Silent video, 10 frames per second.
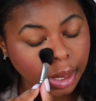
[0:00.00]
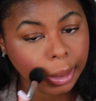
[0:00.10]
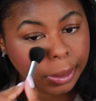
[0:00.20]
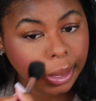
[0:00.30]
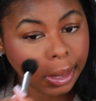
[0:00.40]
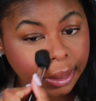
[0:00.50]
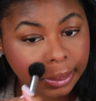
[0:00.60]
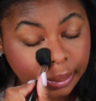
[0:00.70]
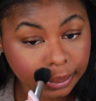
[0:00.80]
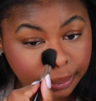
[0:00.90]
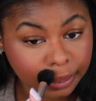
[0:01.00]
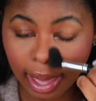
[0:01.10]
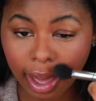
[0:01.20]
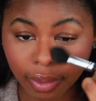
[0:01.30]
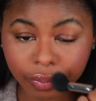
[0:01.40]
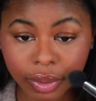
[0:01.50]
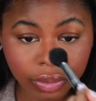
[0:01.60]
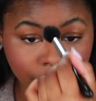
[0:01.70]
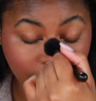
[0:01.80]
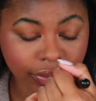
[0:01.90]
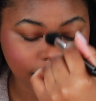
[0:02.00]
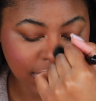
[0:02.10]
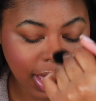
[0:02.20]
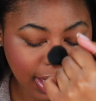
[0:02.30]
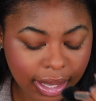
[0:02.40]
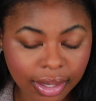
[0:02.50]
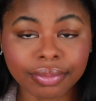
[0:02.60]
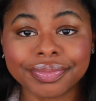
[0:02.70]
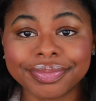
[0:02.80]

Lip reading: and then halfway throughout the day,